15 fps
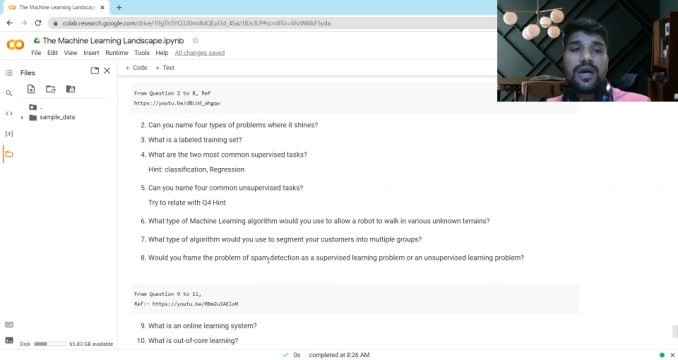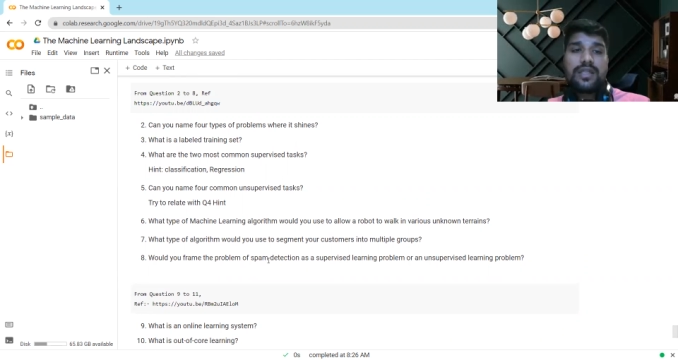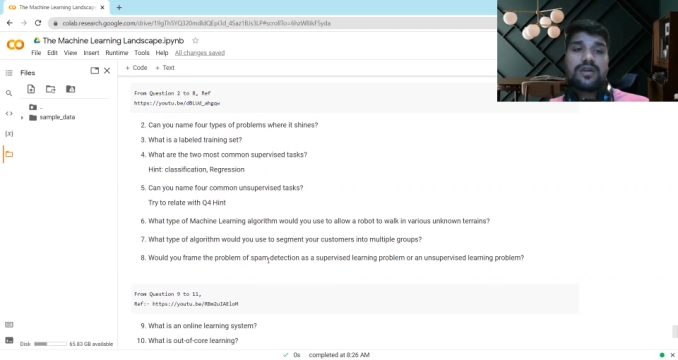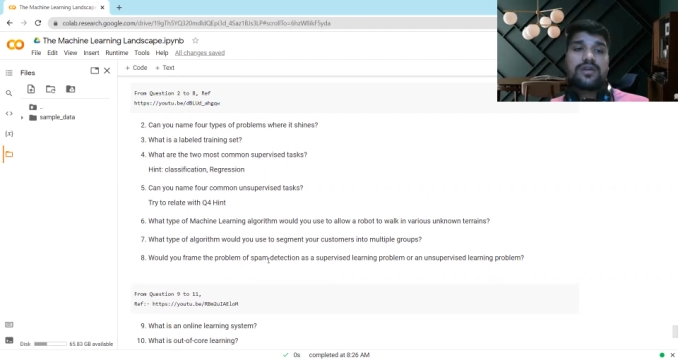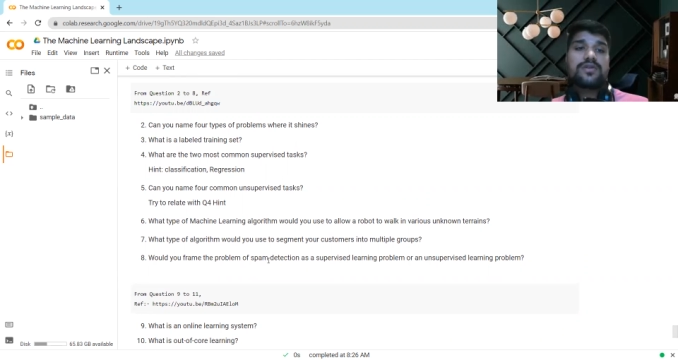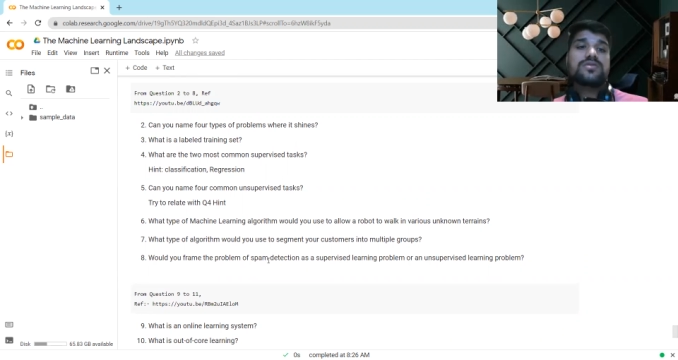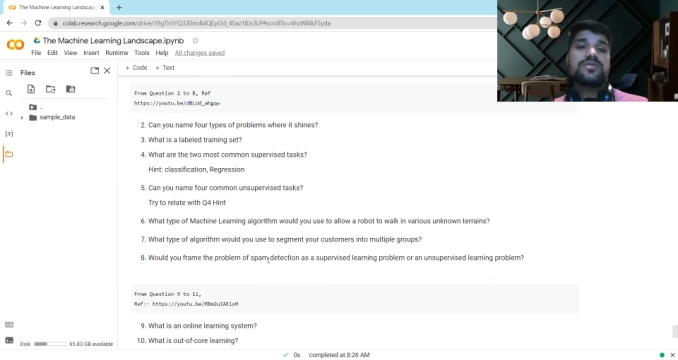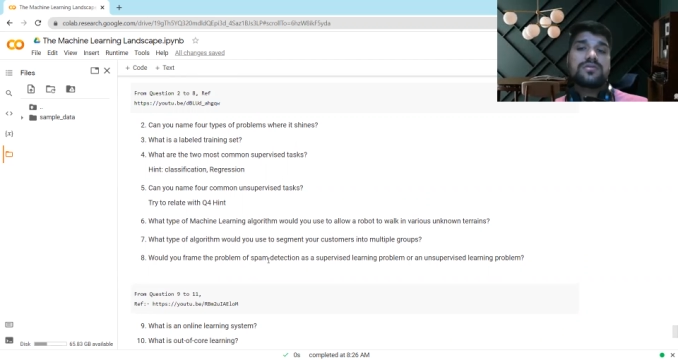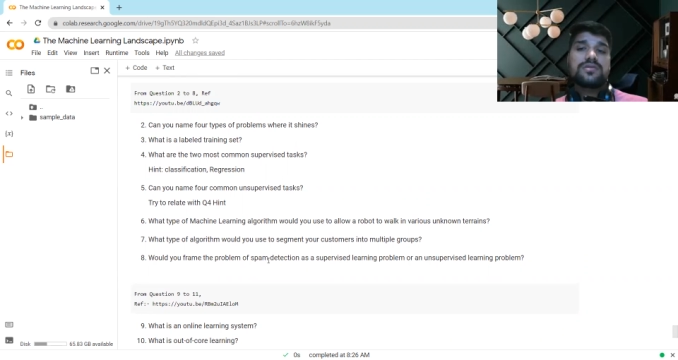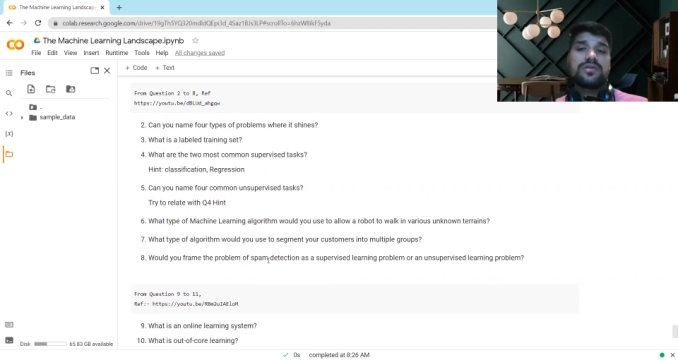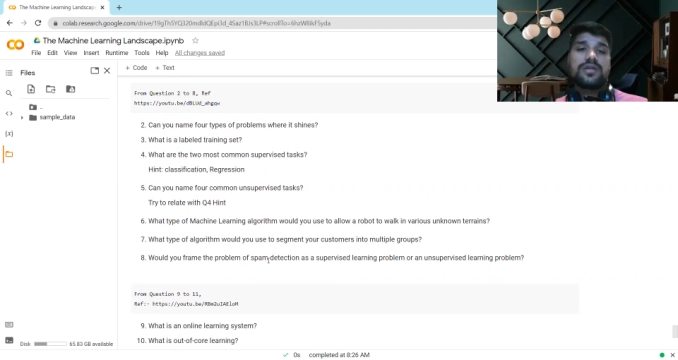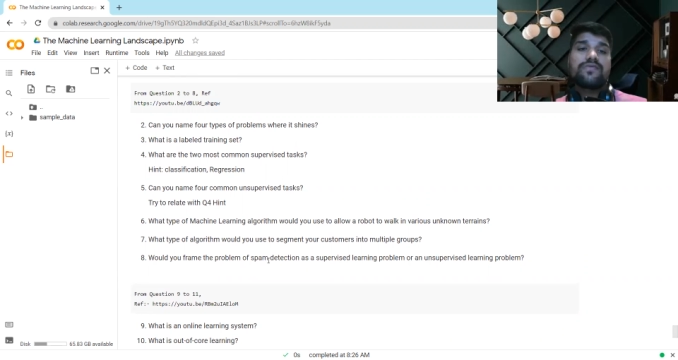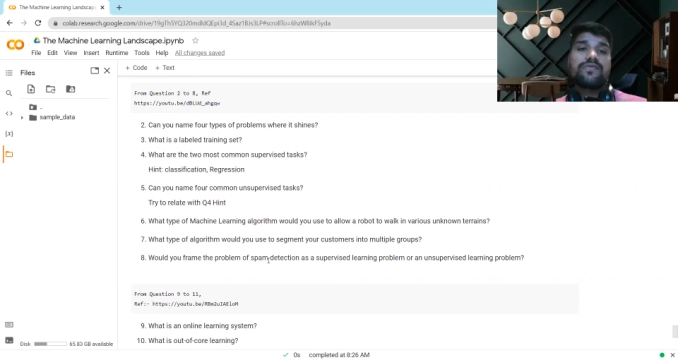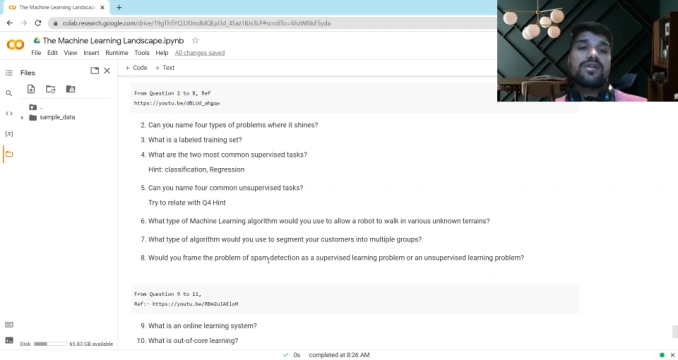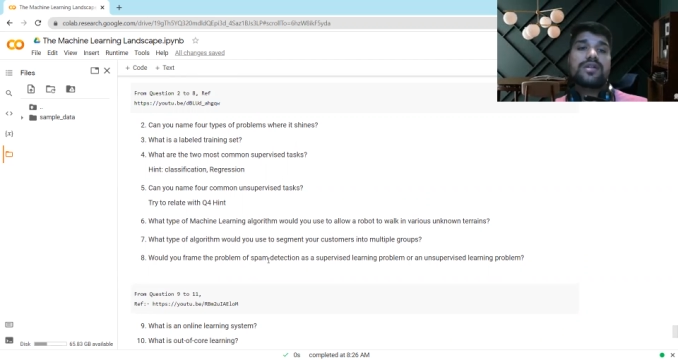otherwise
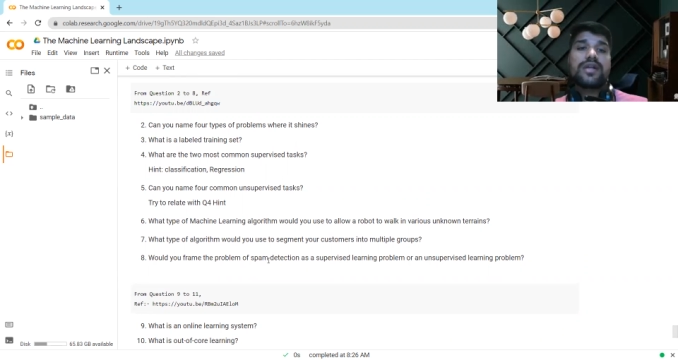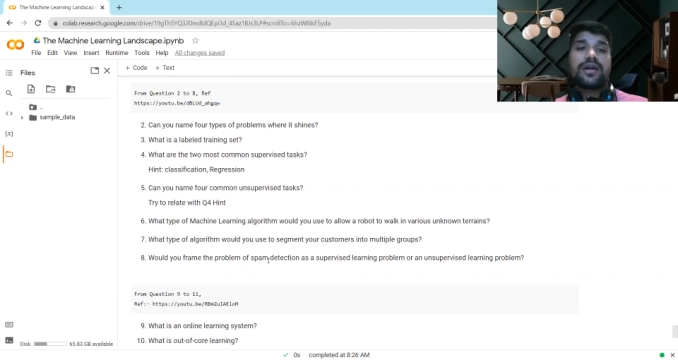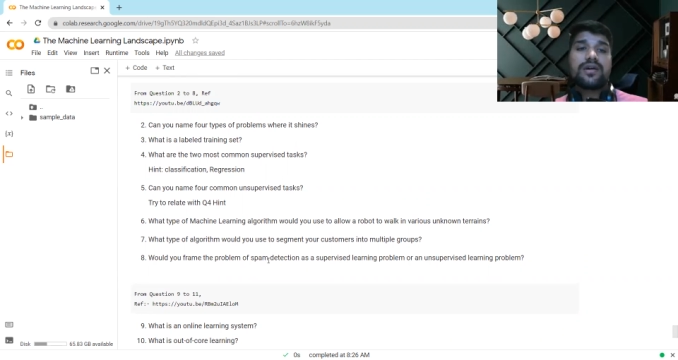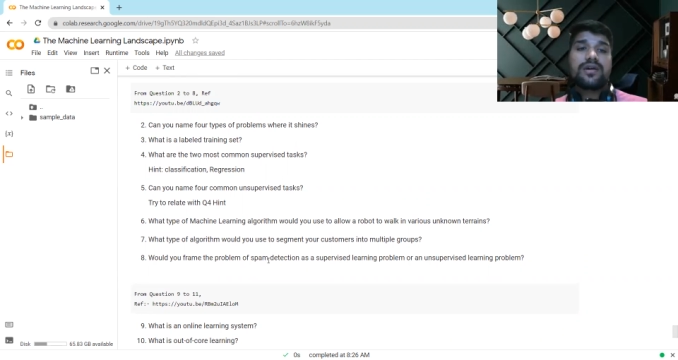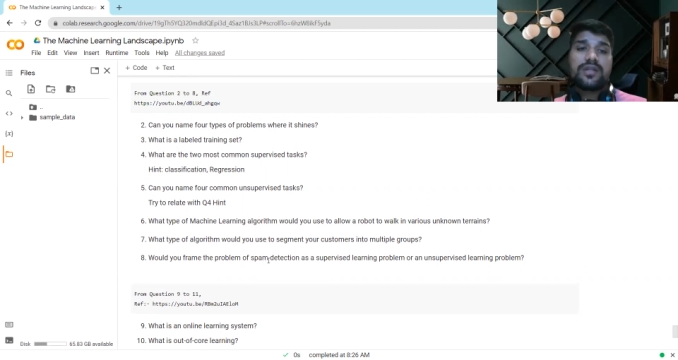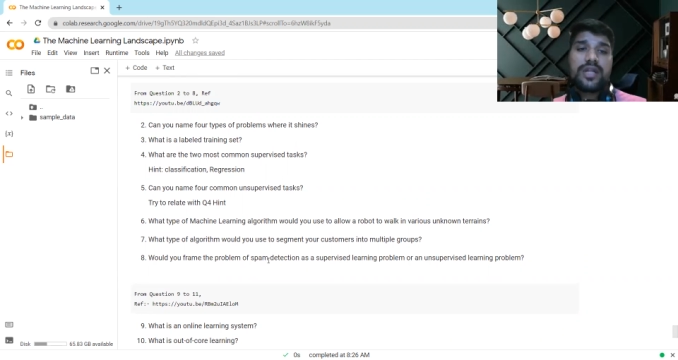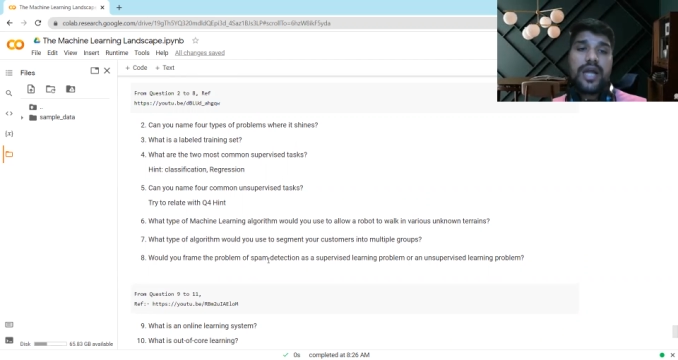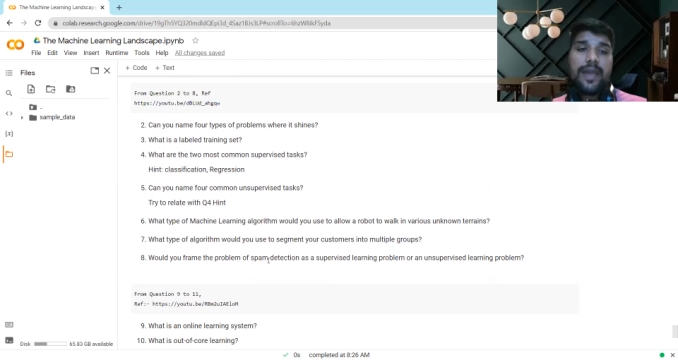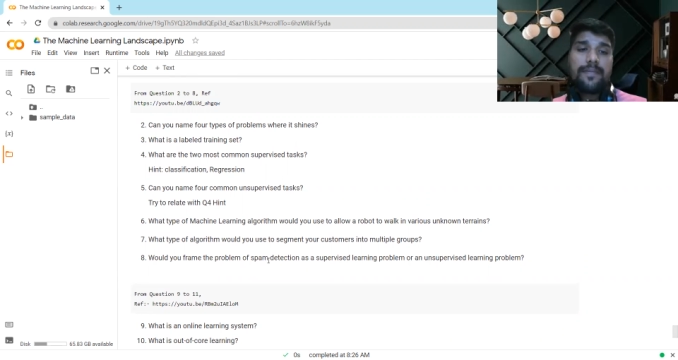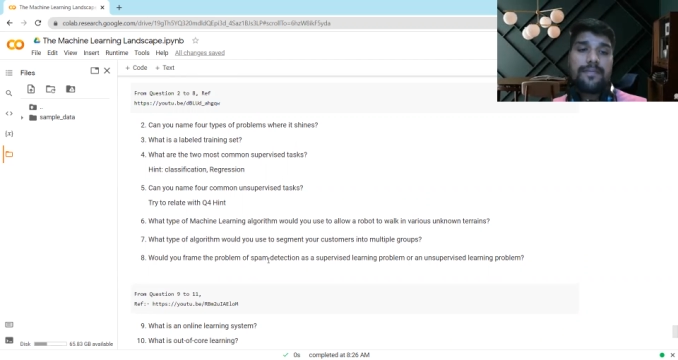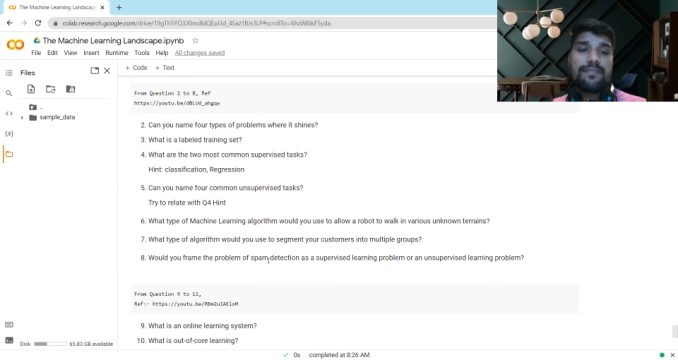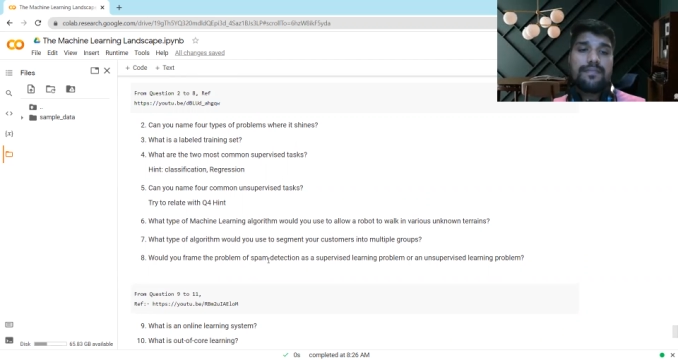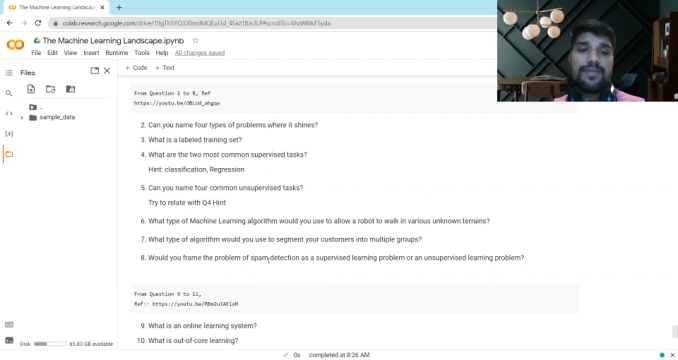it will take a time,